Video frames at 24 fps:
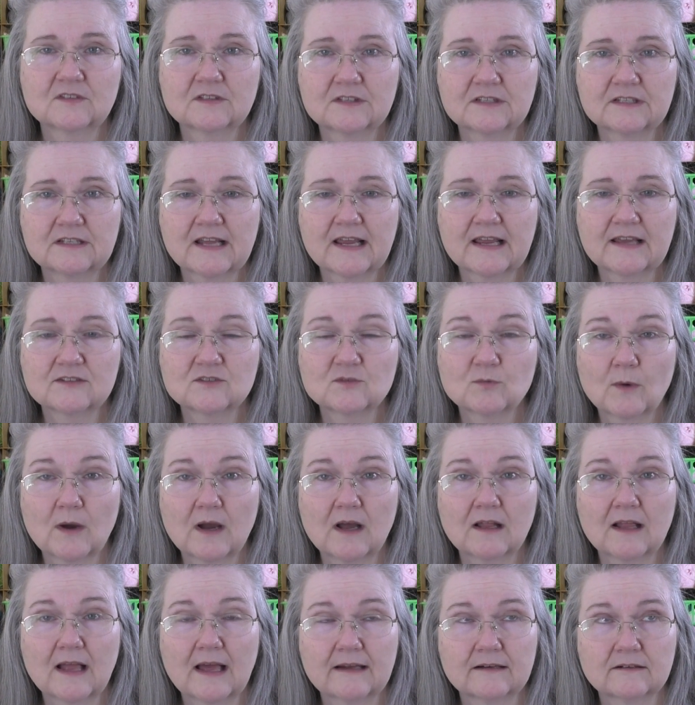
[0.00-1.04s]
today as
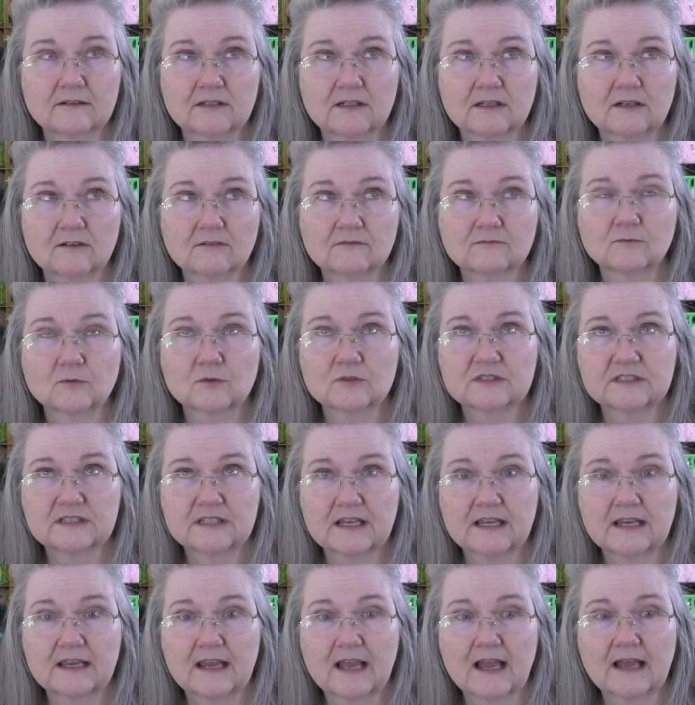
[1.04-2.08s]
well. I don't know. We'll
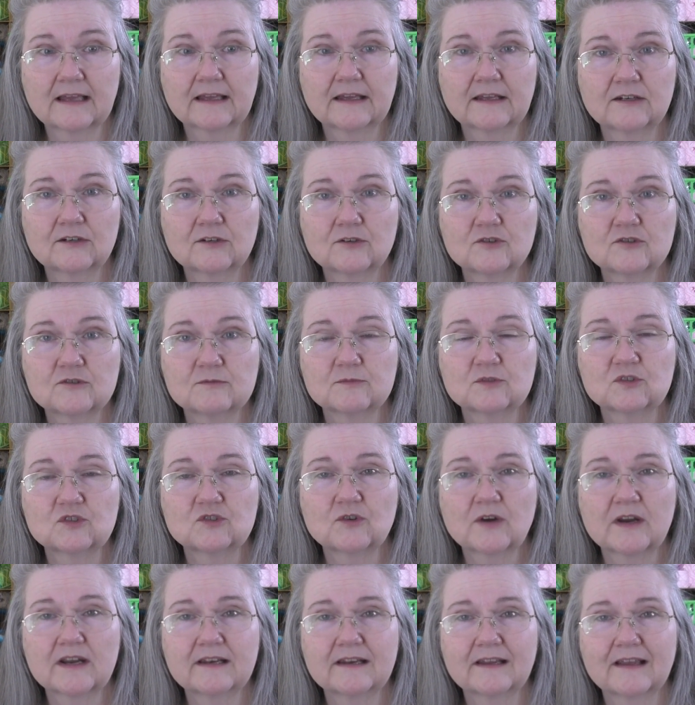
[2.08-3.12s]
see. I got to do some
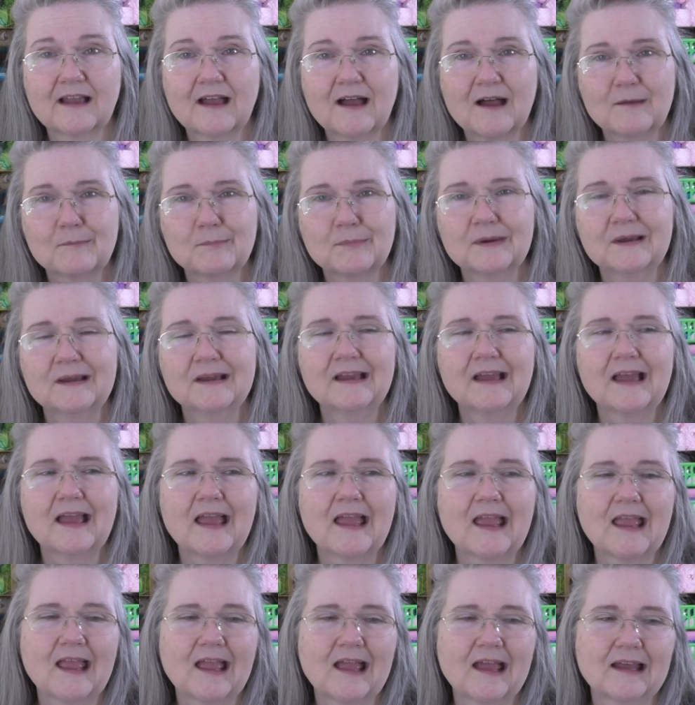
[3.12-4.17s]
straightening up
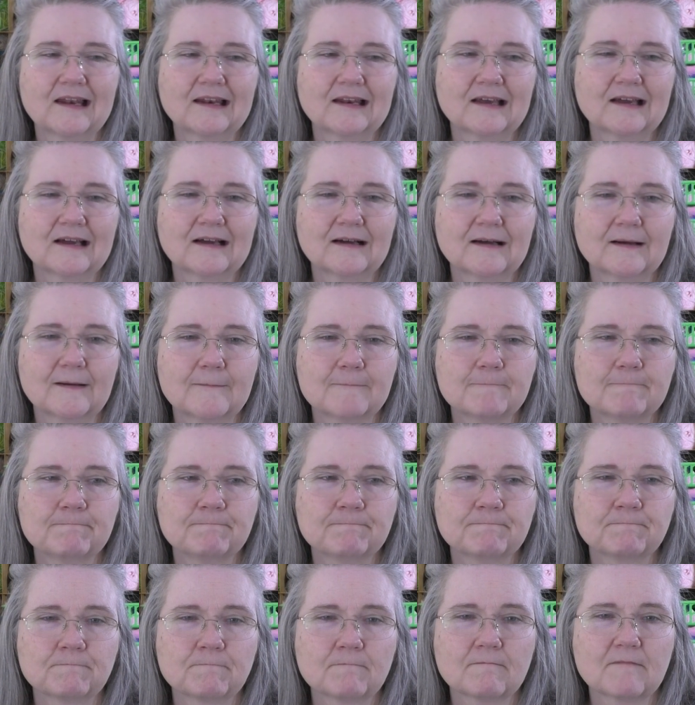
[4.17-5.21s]
and um,
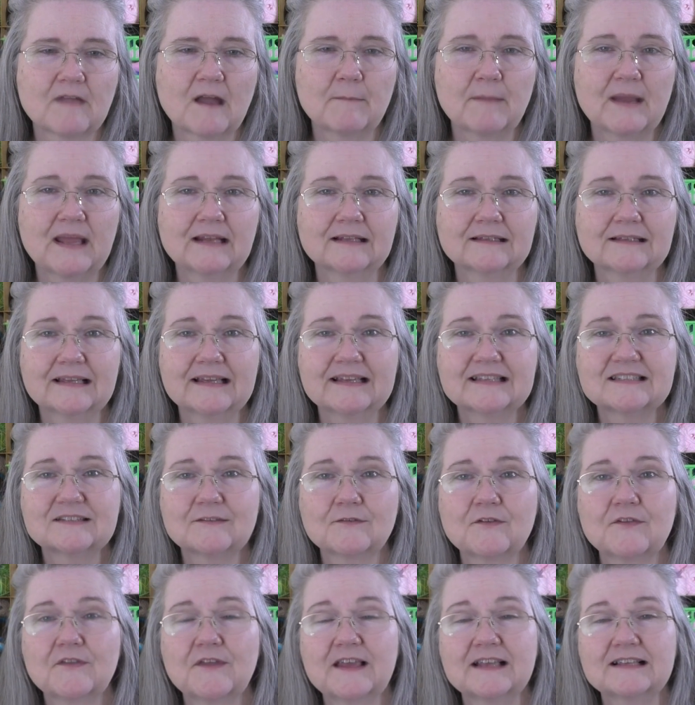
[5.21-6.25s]
I made a list
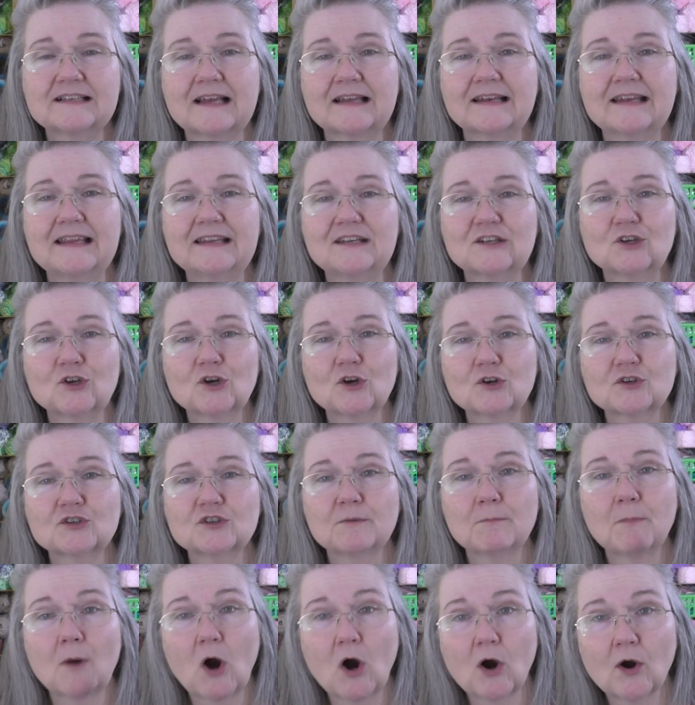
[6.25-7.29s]
of the things I need to cook
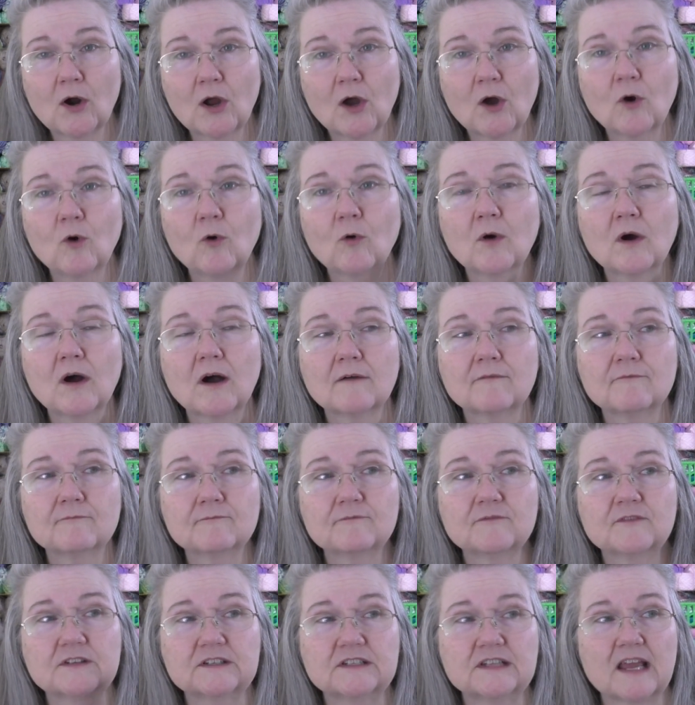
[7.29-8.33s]
tomorrow, uh,
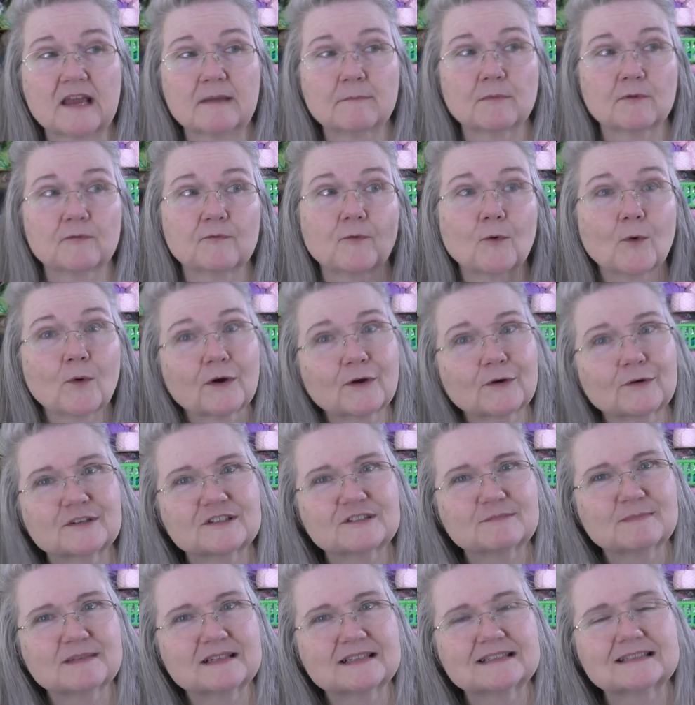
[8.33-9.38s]
the day before
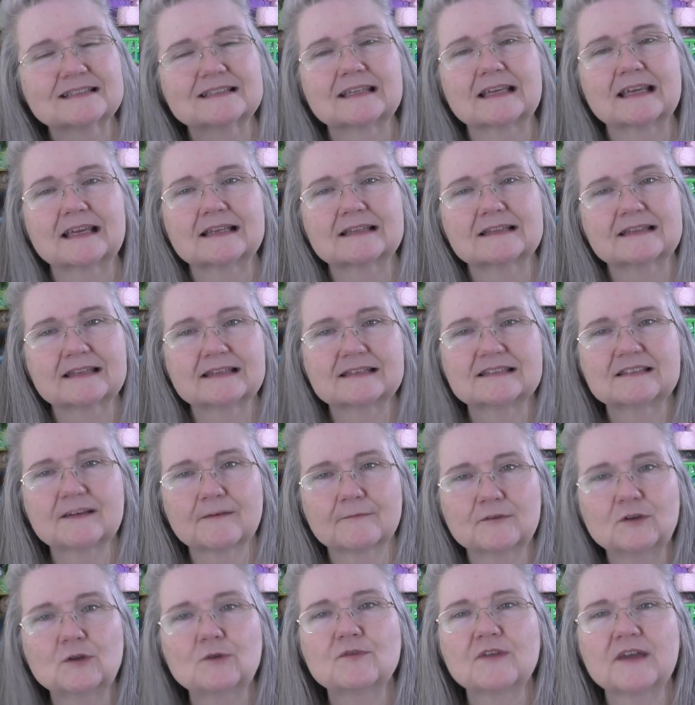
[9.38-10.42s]
Christmas, to get a
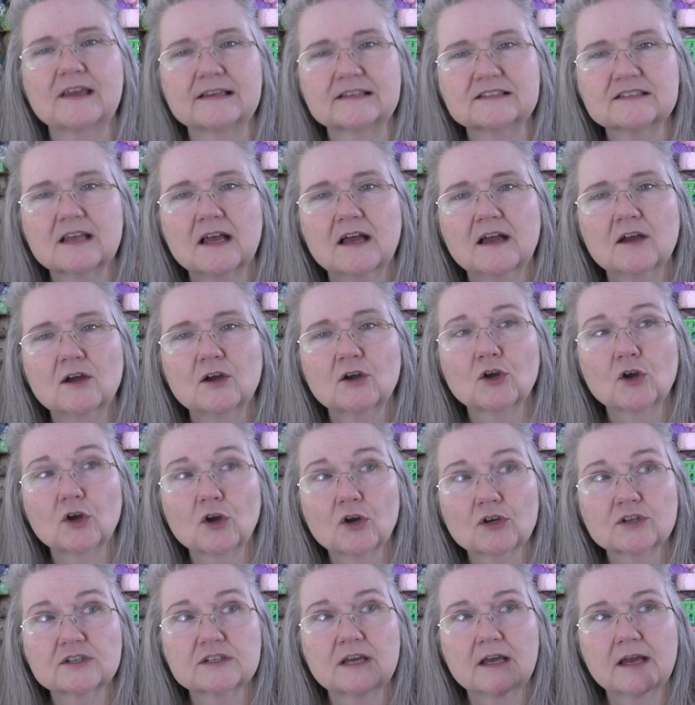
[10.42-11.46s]
few things
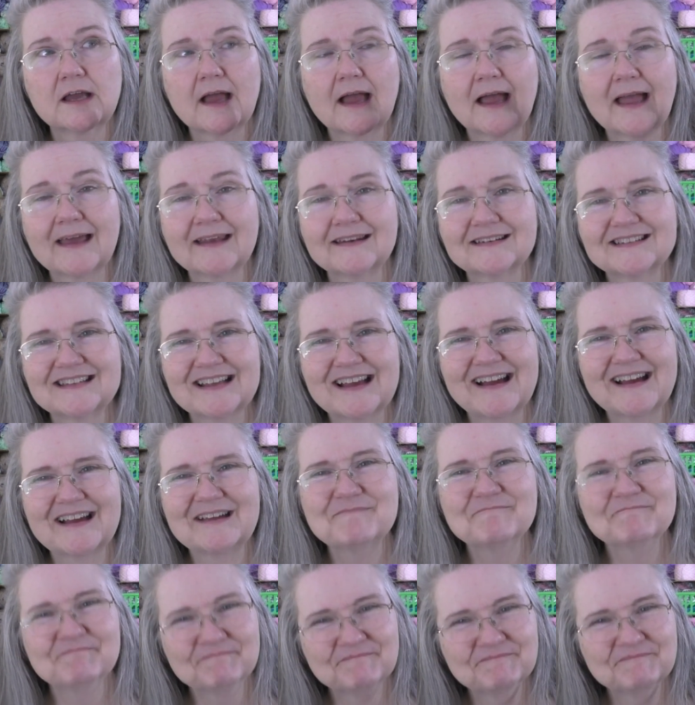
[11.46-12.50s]
cooked ahead of
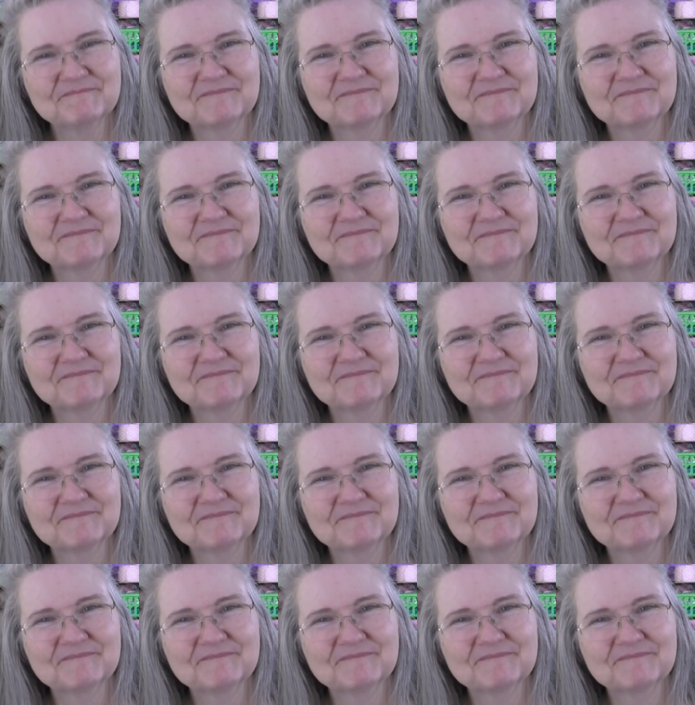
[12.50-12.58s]
time.